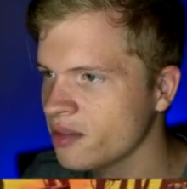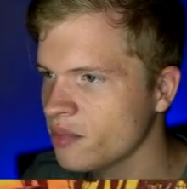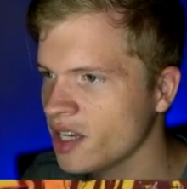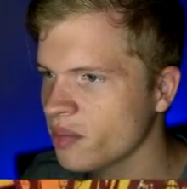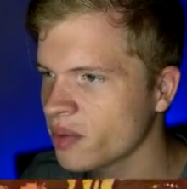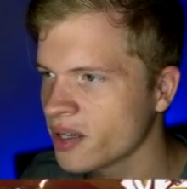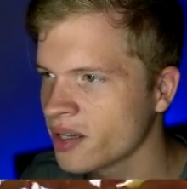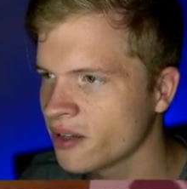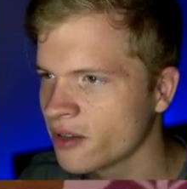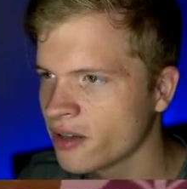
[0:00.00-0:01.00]
the map?
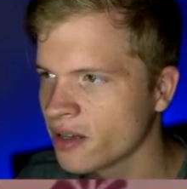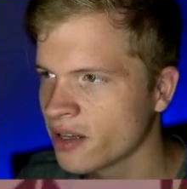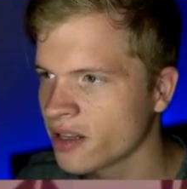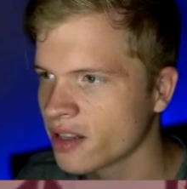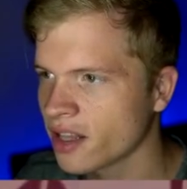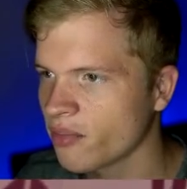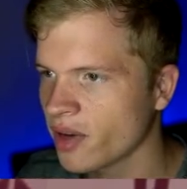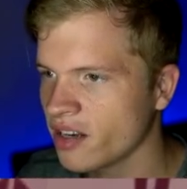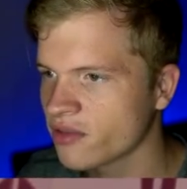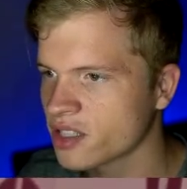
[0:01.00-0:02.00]
They
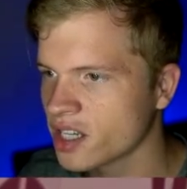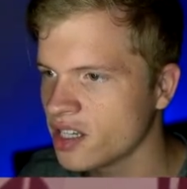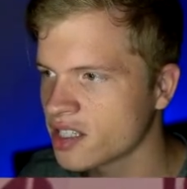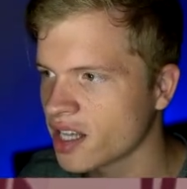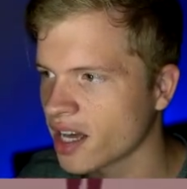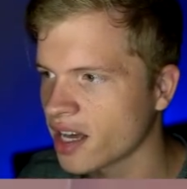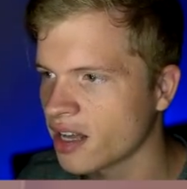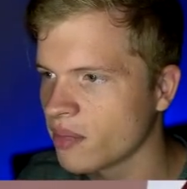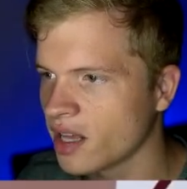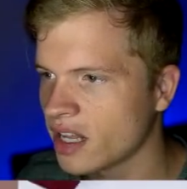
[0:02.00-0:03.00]
might have changed that
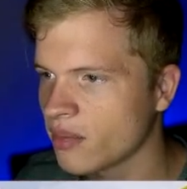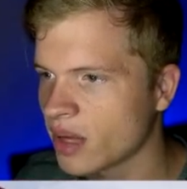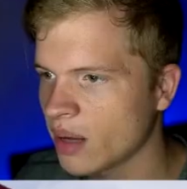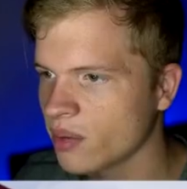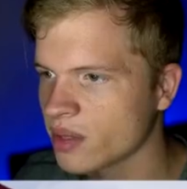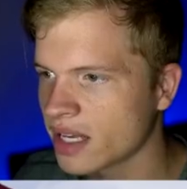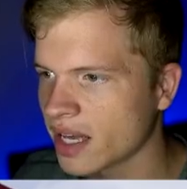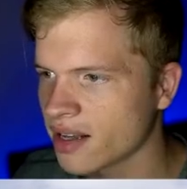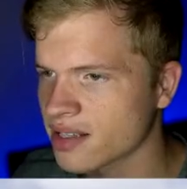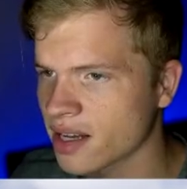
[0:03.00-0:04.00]
and made him able to
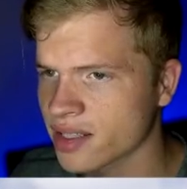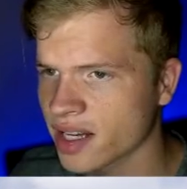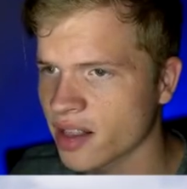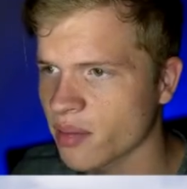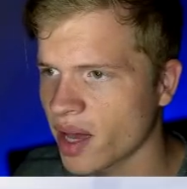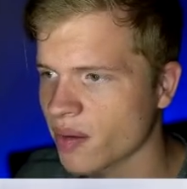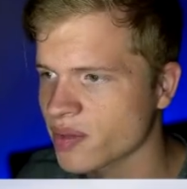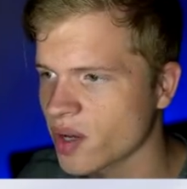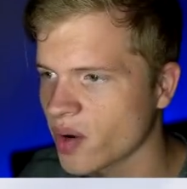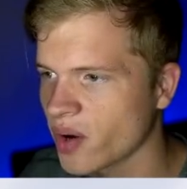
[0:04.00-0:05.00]
get us outside of the map.
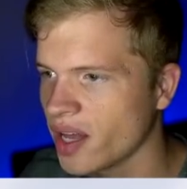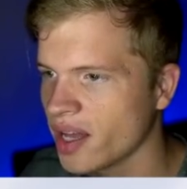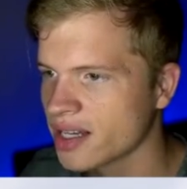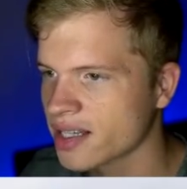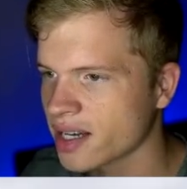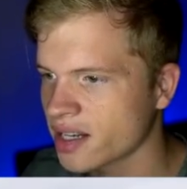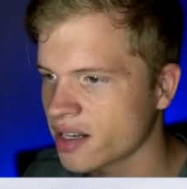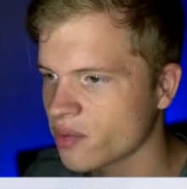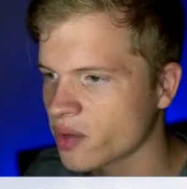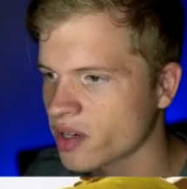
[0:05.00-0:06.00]
So kind
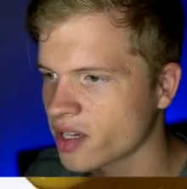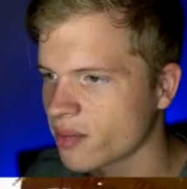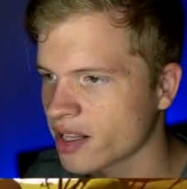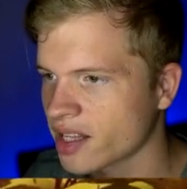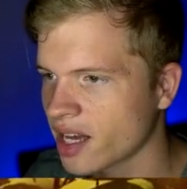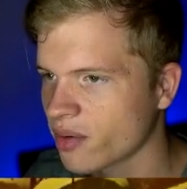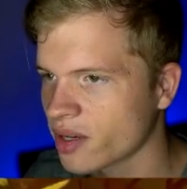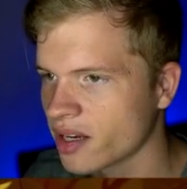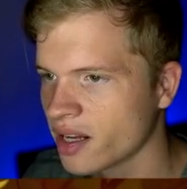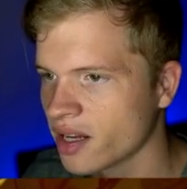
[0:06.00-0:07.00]
of worried about that
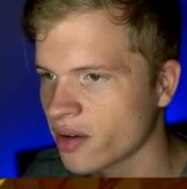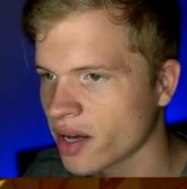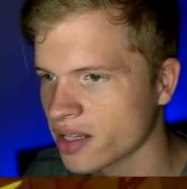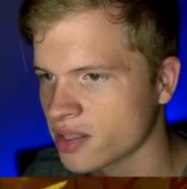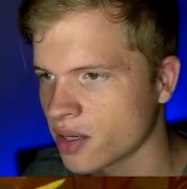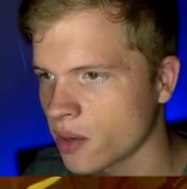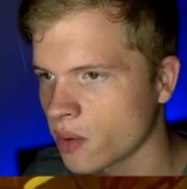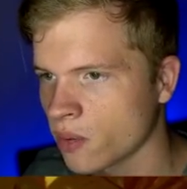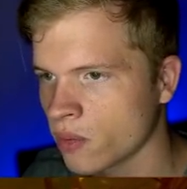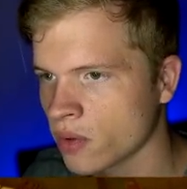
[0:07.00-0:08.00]
one. Okay,
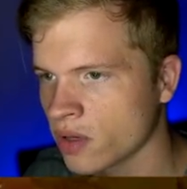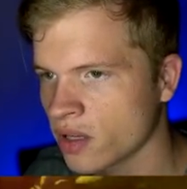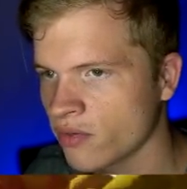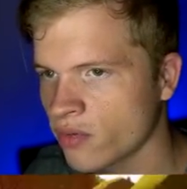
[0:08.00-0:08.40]
so we're looking